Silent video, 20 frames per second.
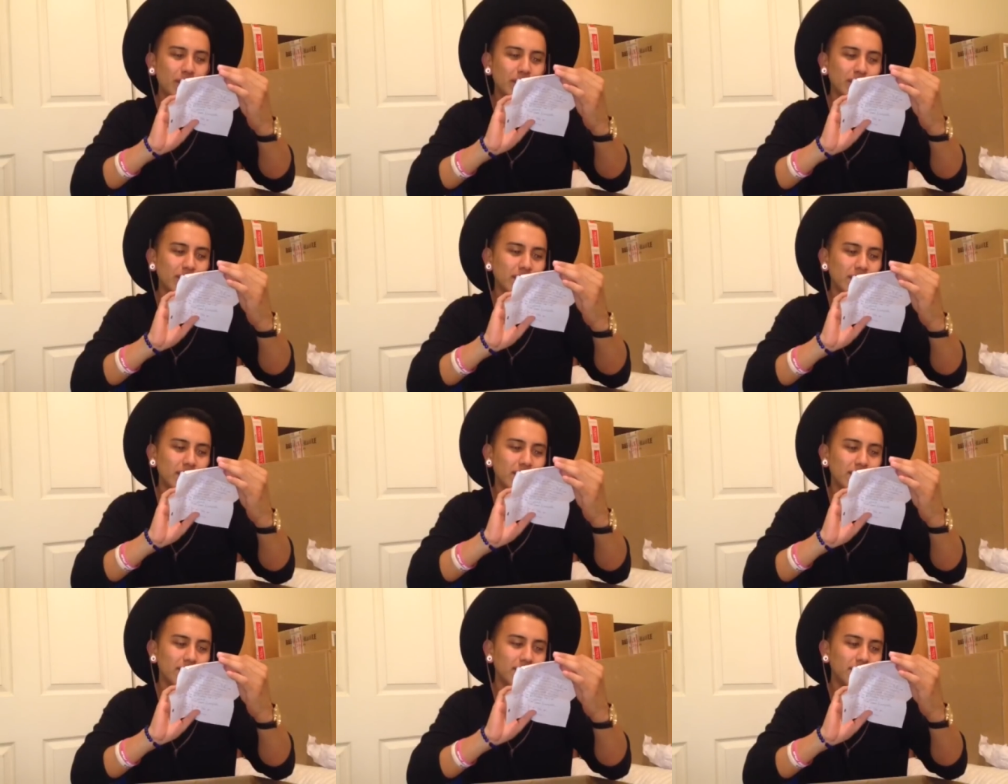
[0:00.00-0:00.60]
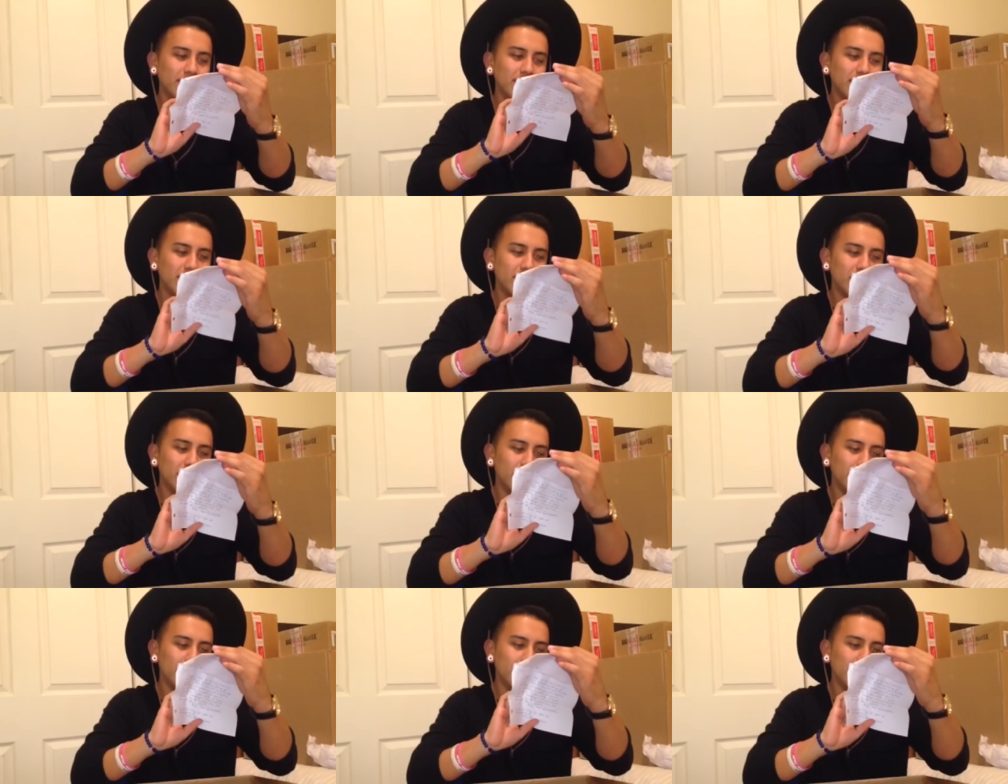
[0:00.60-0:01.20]
We love you, we
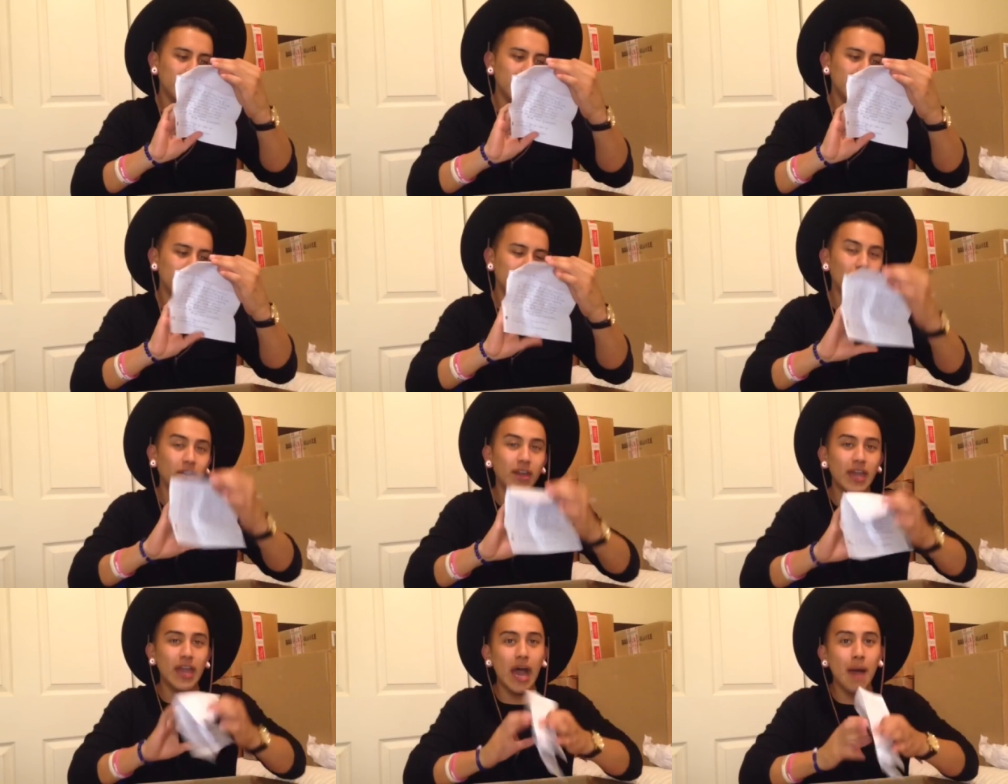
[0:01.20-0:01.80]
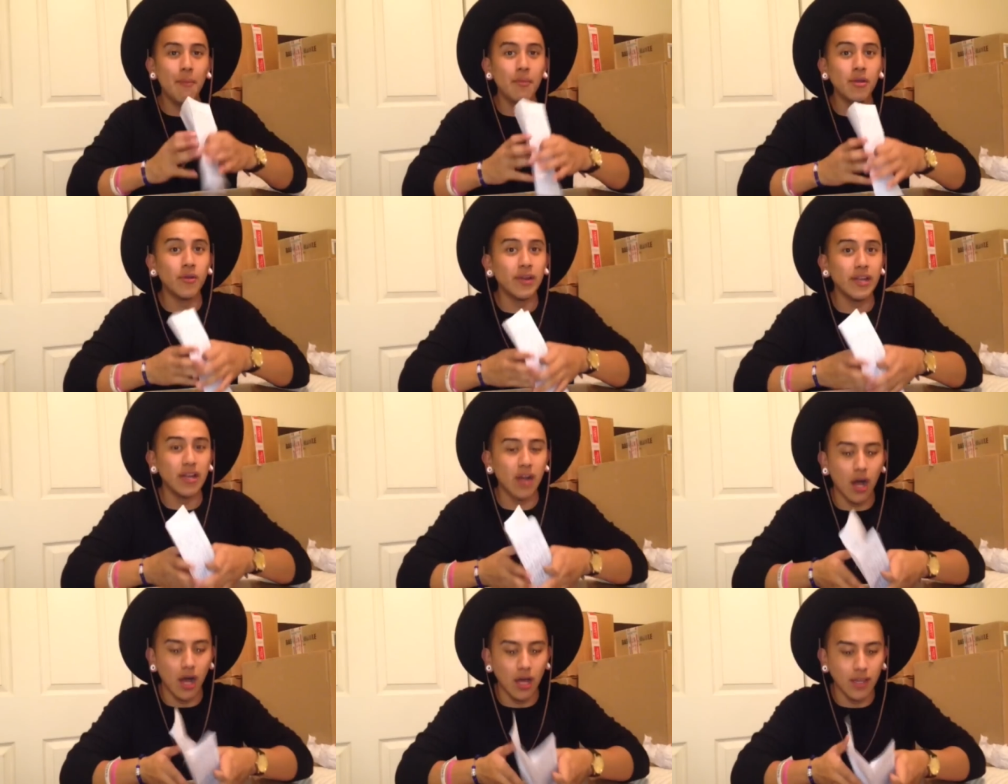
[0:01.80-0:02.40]
love you. Okay, I'm gonna
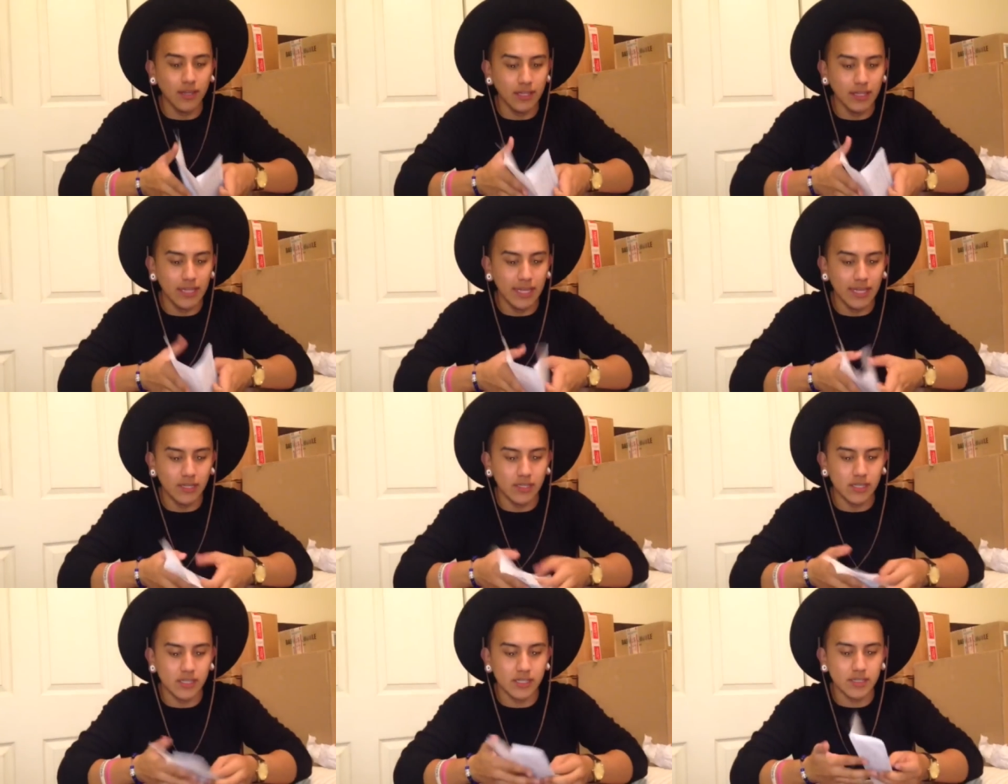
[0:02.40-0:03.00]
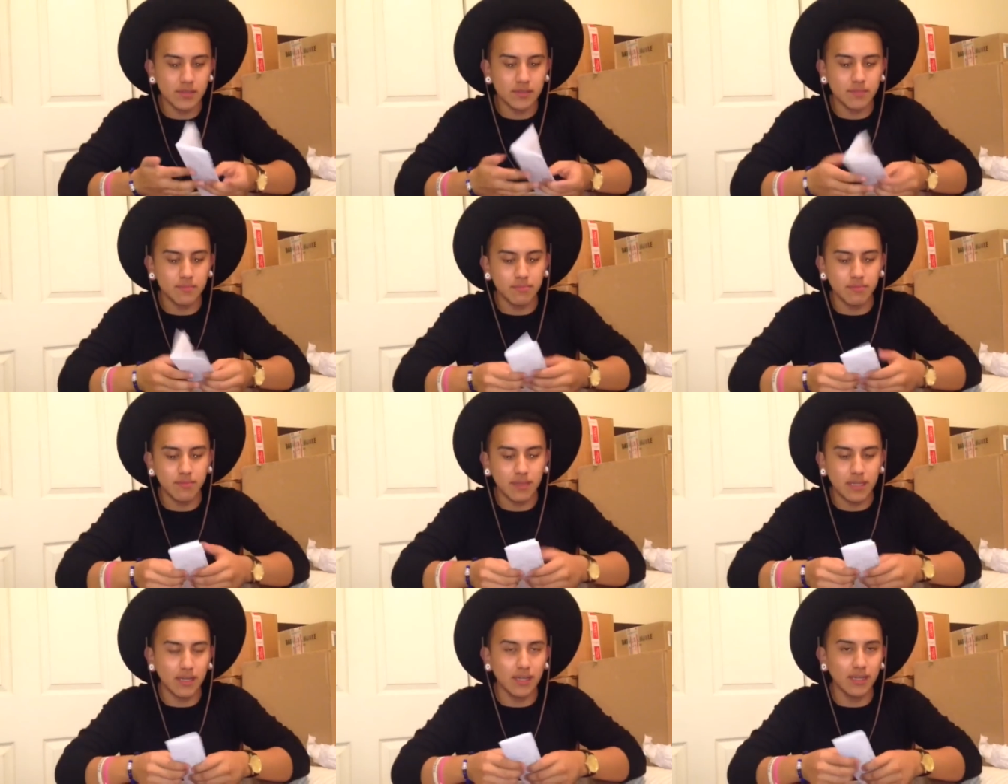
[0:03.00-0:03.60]
read all the letters
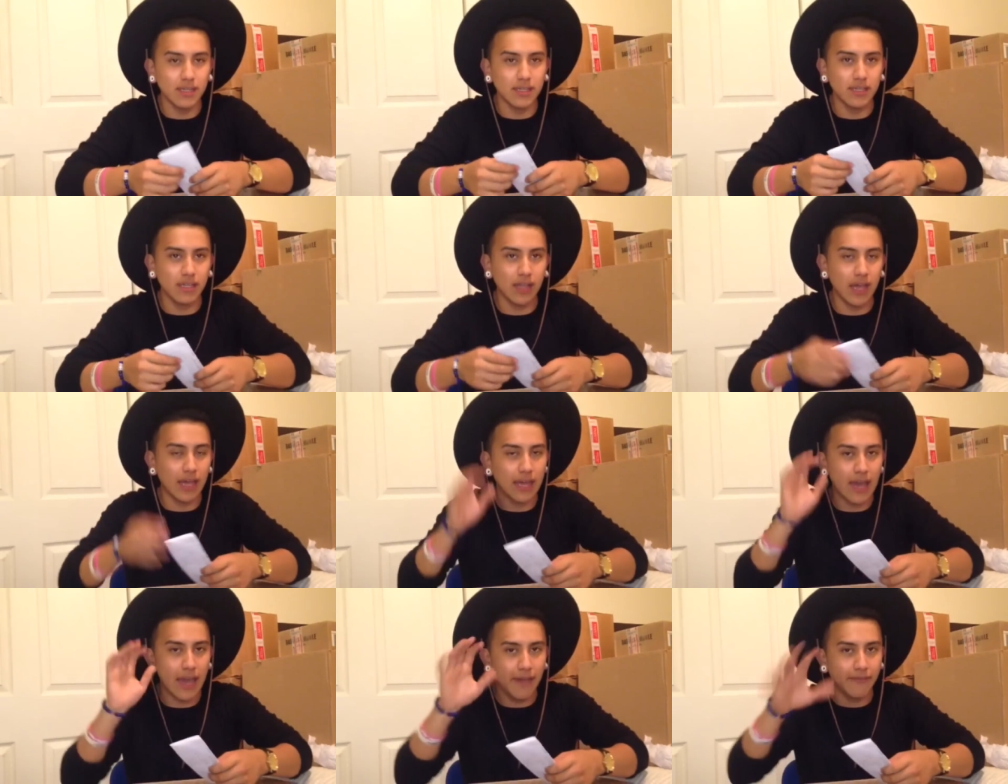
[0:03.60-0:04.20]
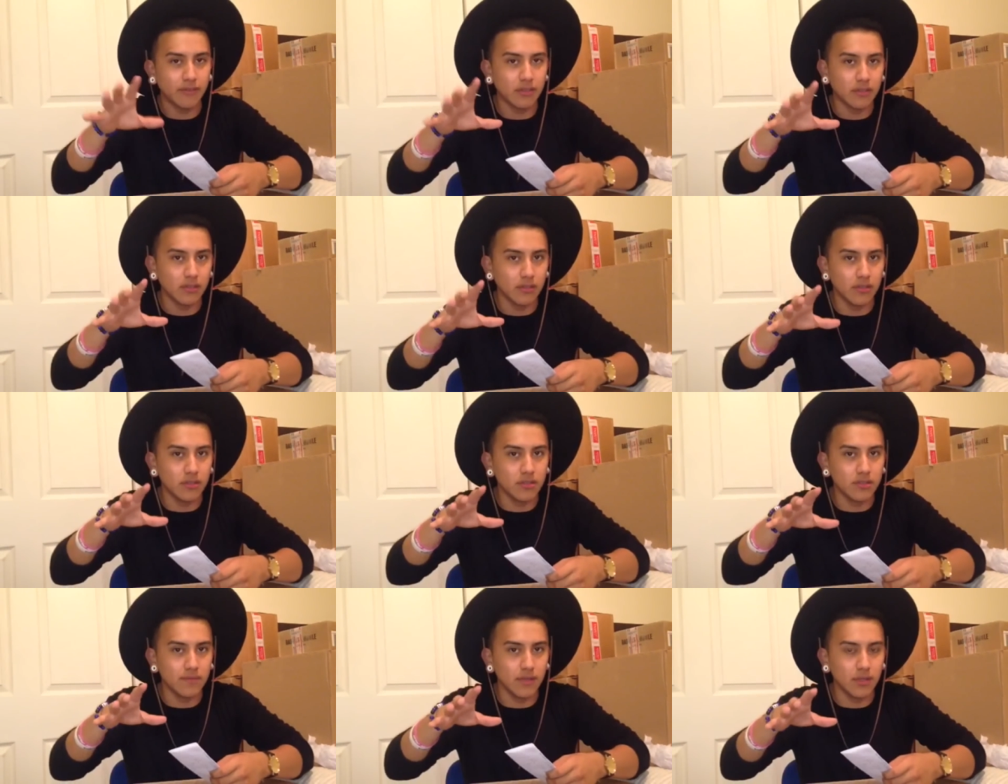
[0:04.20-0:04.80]
because, like, after the YouTube